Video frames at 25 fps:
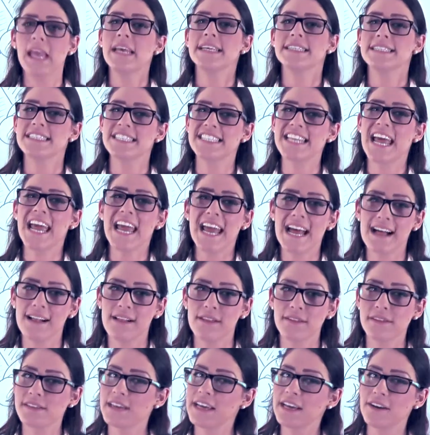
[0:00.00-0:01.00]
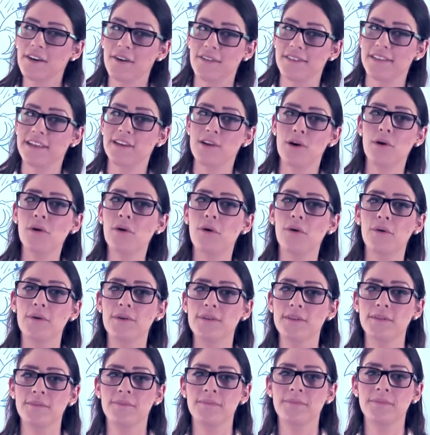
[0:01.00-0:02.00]
Stay healthy on the long
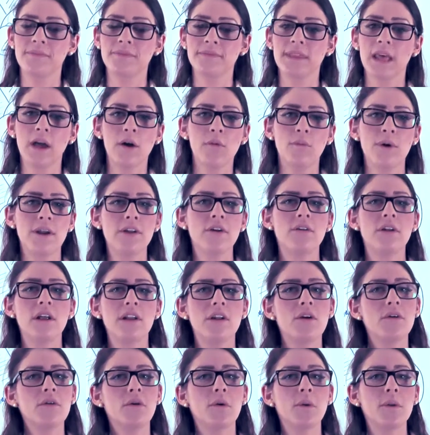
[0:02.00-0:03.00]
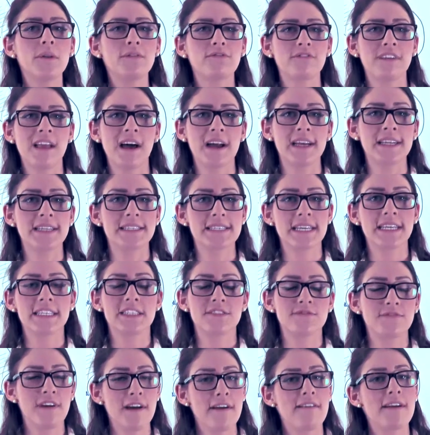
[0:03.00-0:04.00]
haul. When on a long-haul flight,
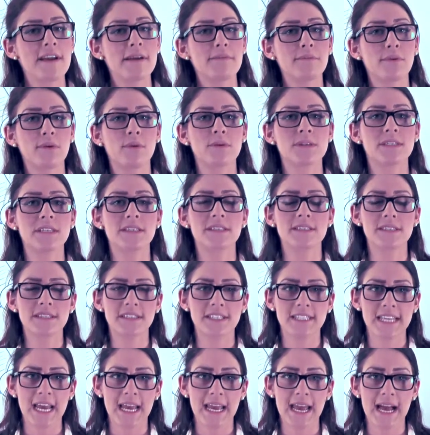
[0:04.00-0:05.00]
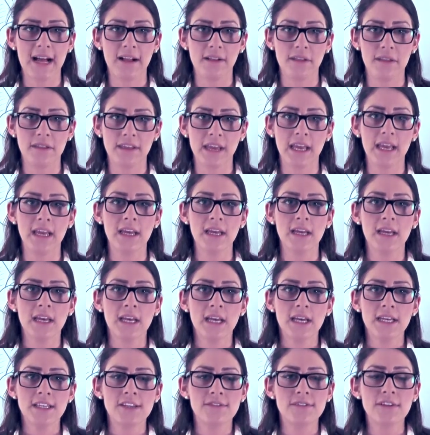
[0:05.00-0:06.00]
it's very important to stay healthy.
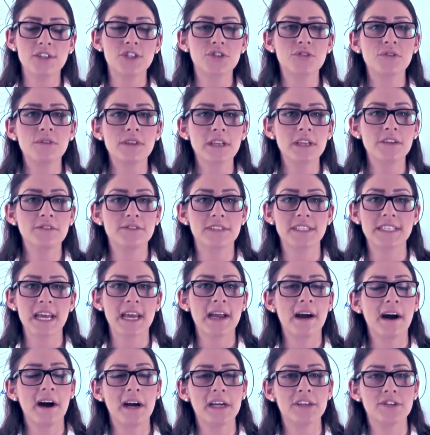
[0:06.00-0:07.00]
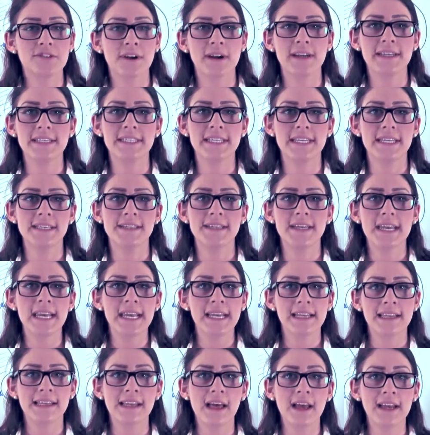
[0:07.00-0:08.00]
To ensure that you stay hydrated,
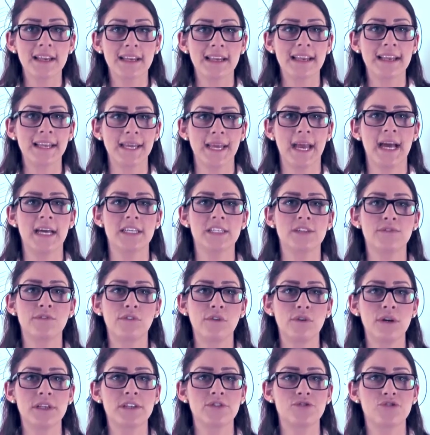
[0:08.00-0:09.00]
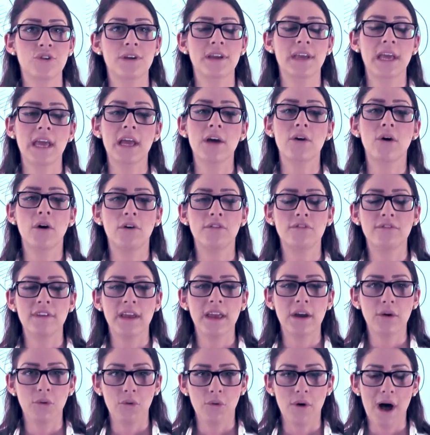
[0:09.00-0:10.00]
eat lightly and avoid drinking
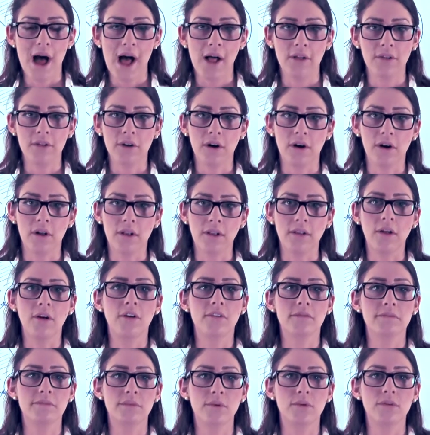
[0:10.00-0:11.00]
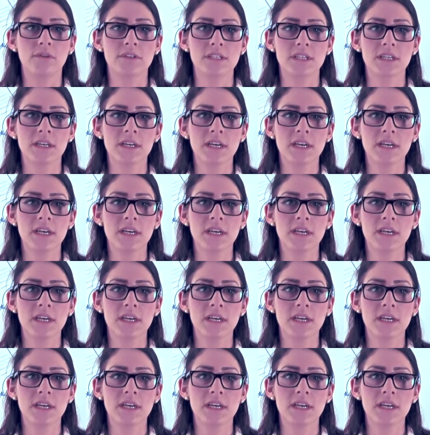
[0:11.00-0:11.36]
coffee or alcohol on board.